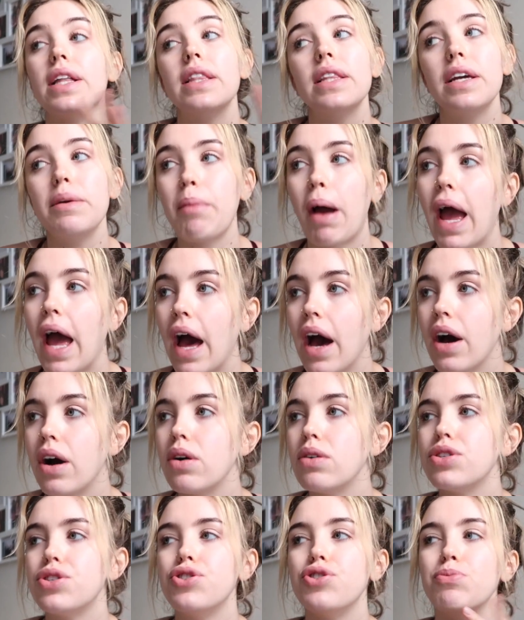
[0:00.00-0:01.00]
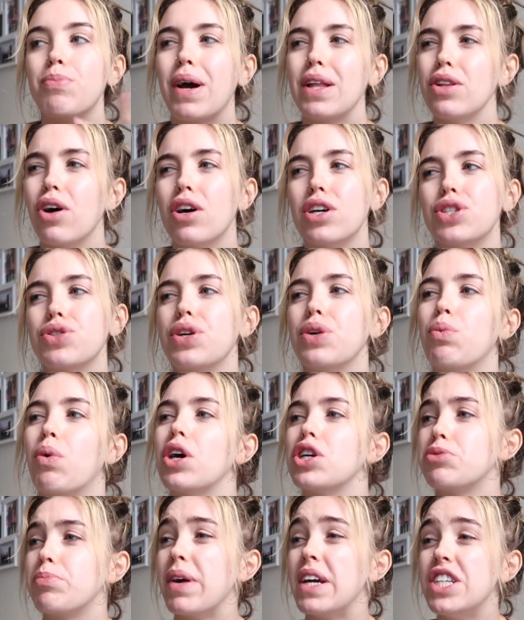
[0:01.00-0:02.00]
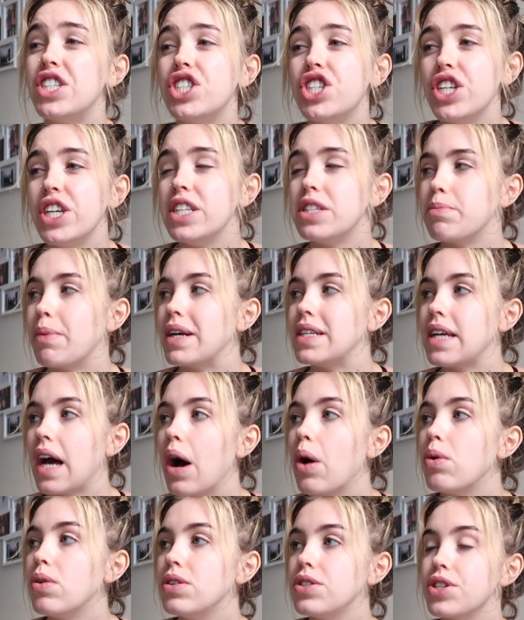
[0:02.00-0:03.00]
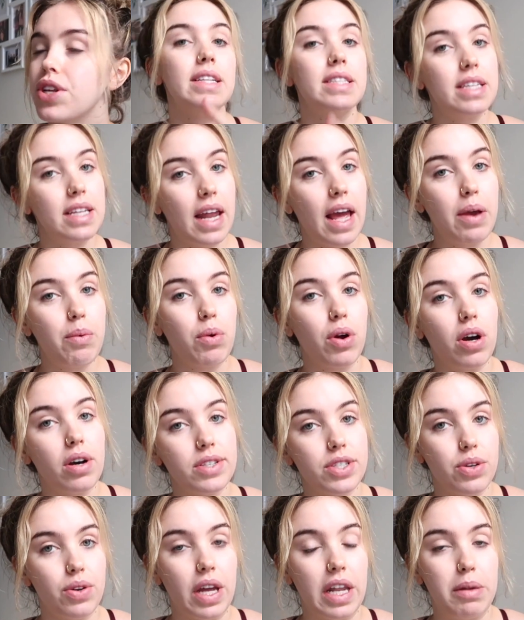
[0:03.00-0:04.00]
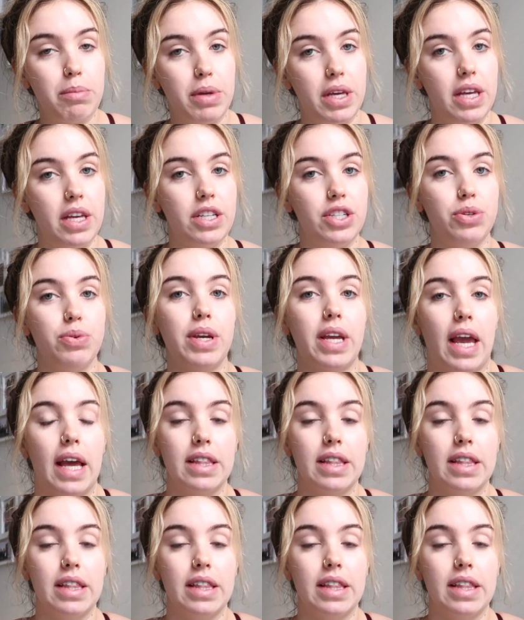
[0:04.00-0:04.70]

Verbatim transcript: clean my house do my laundry wash my sheets my towels and today we're also going to be doing